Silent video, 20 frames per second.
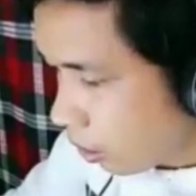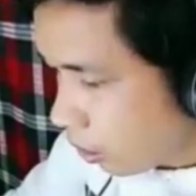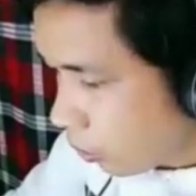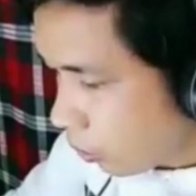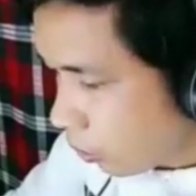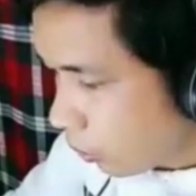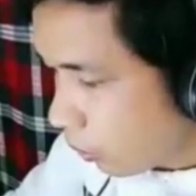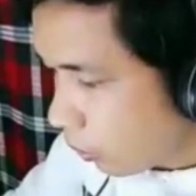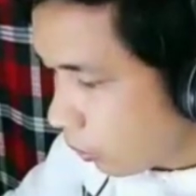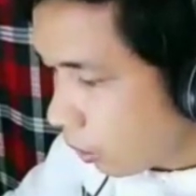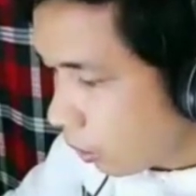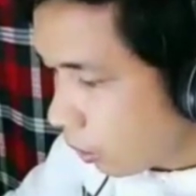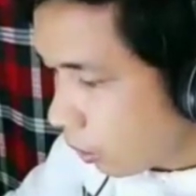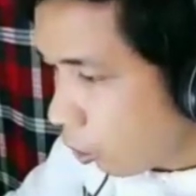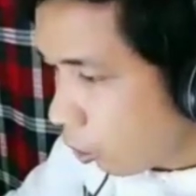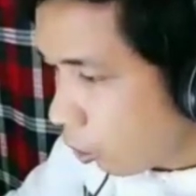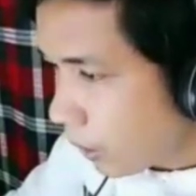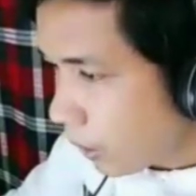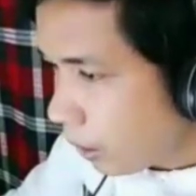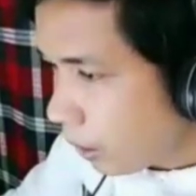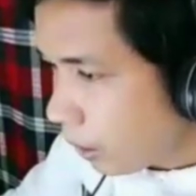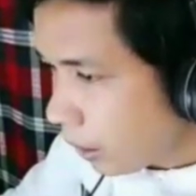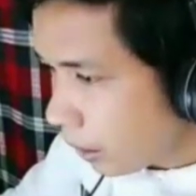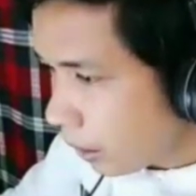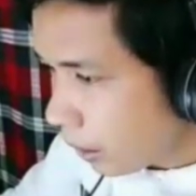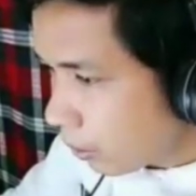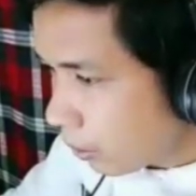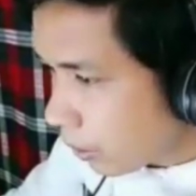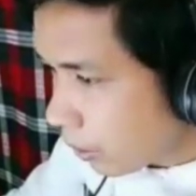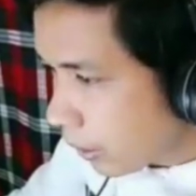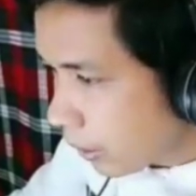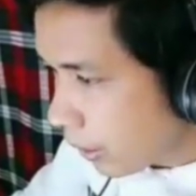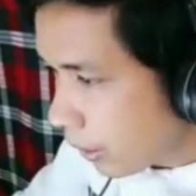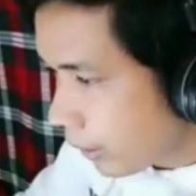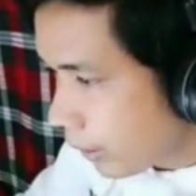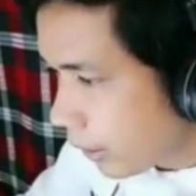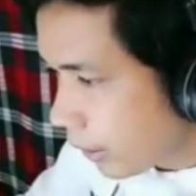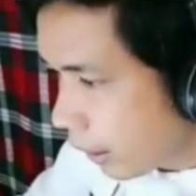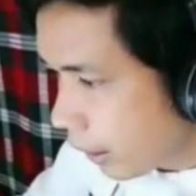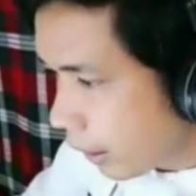We will open the internet,
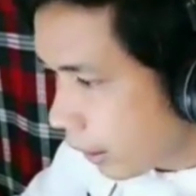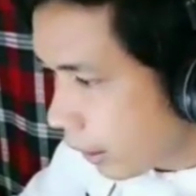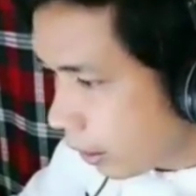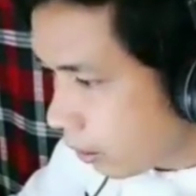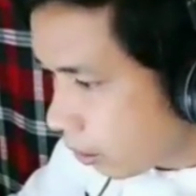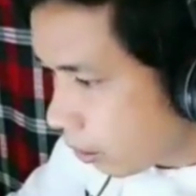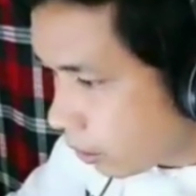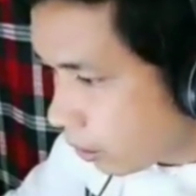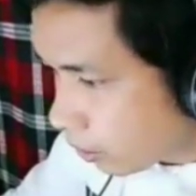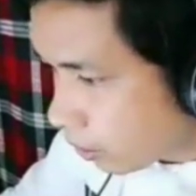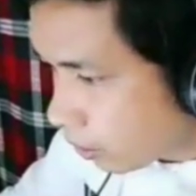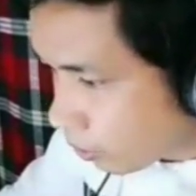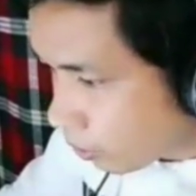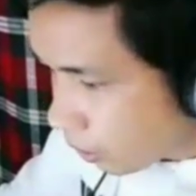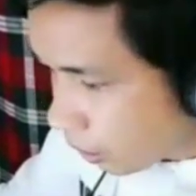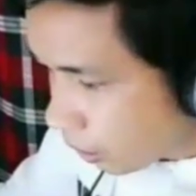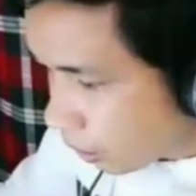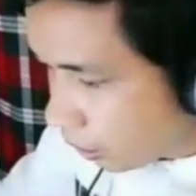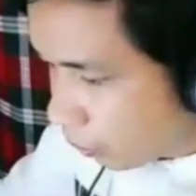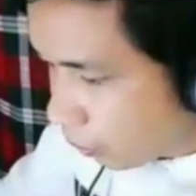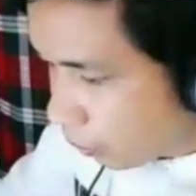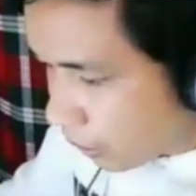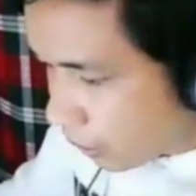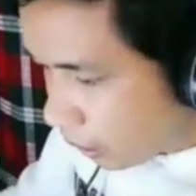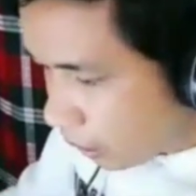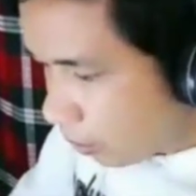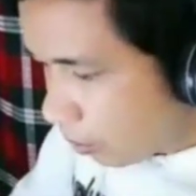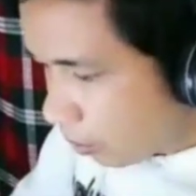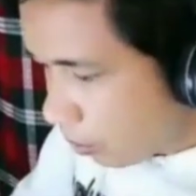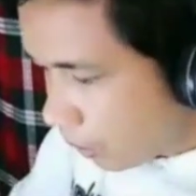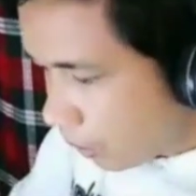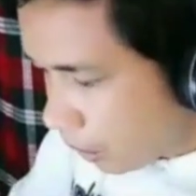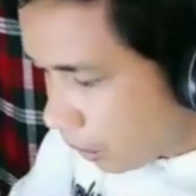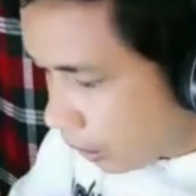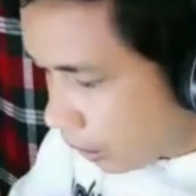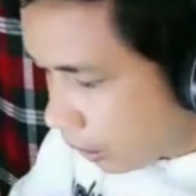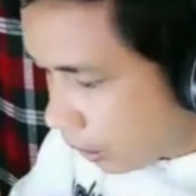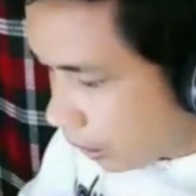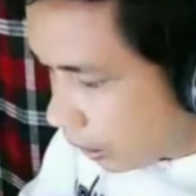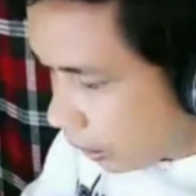and on the Google, we type the
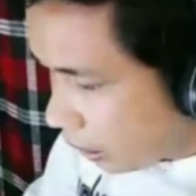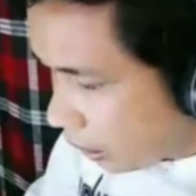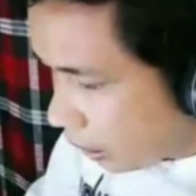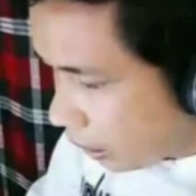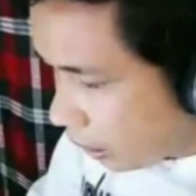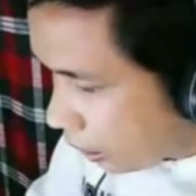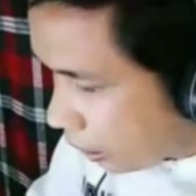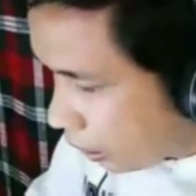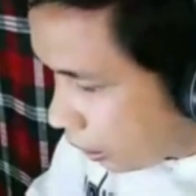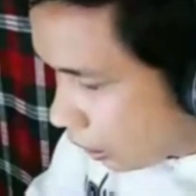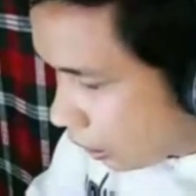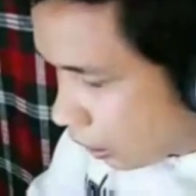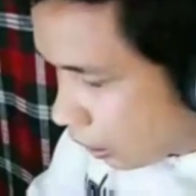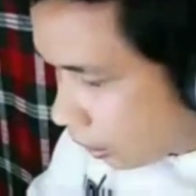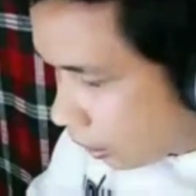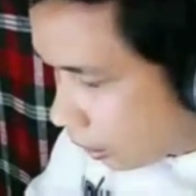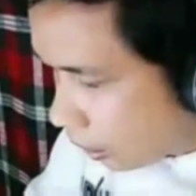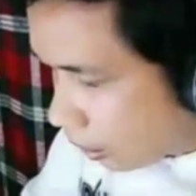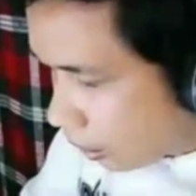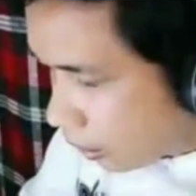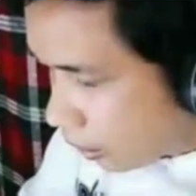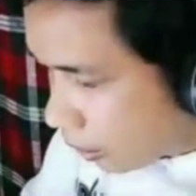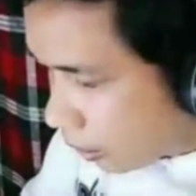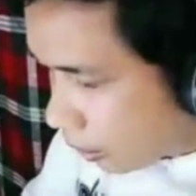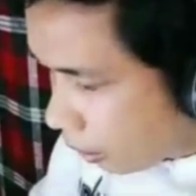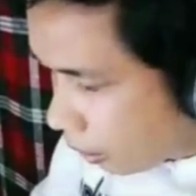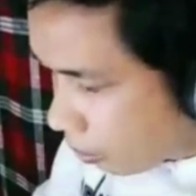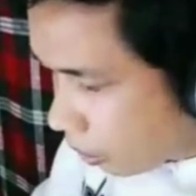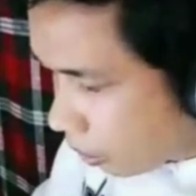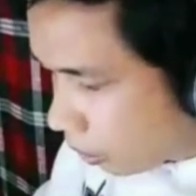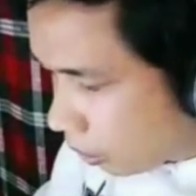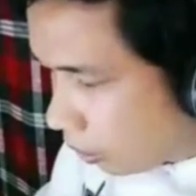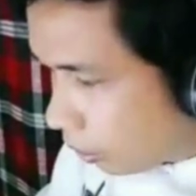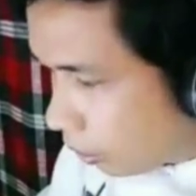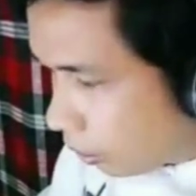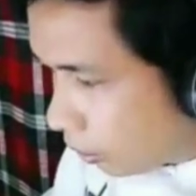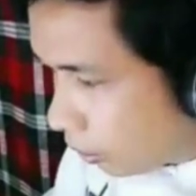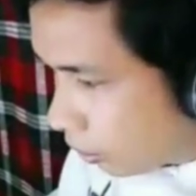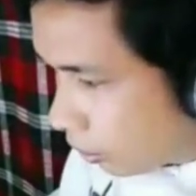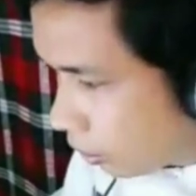T table
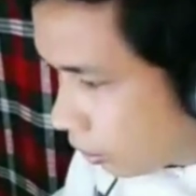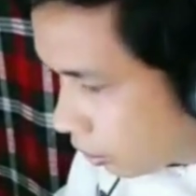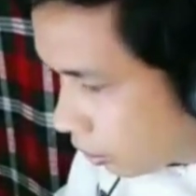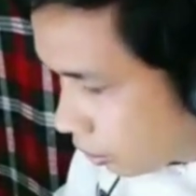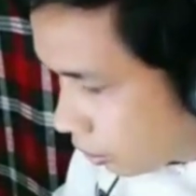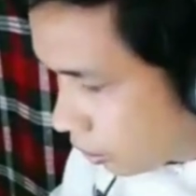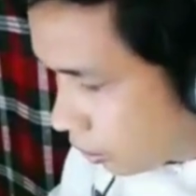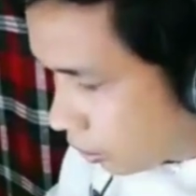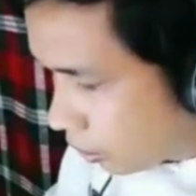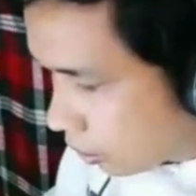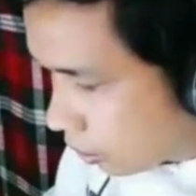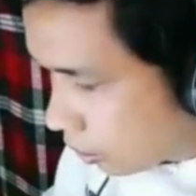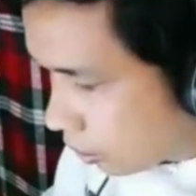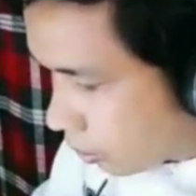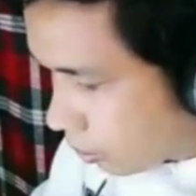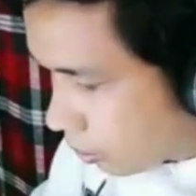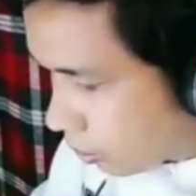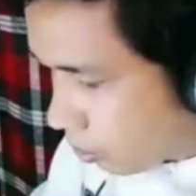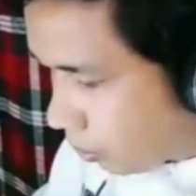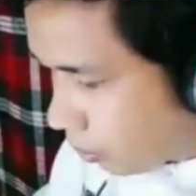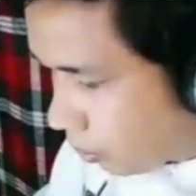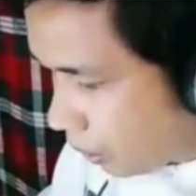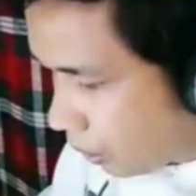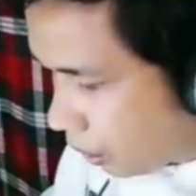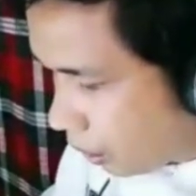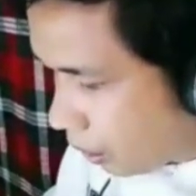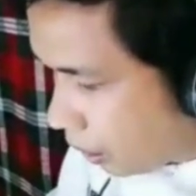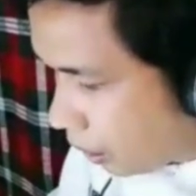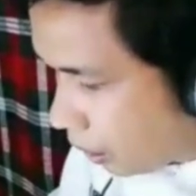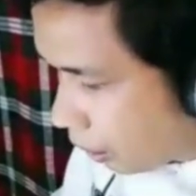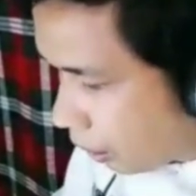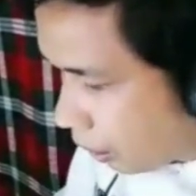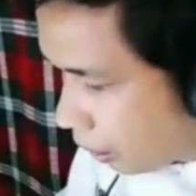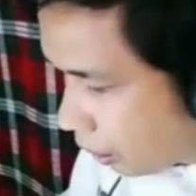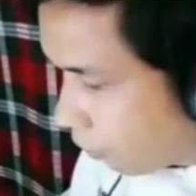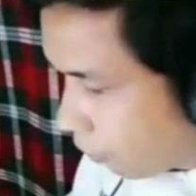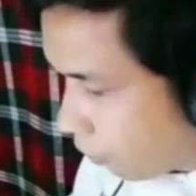PDF,